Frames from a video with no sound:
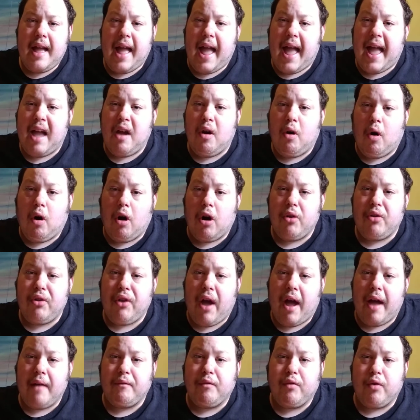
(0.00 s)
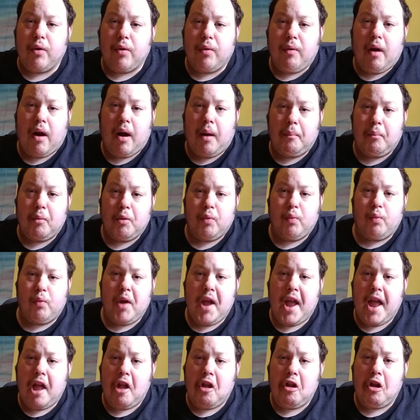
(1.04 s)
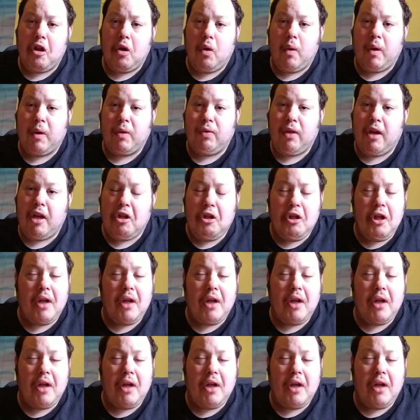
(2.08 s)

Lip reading: a hard time for reissuing this.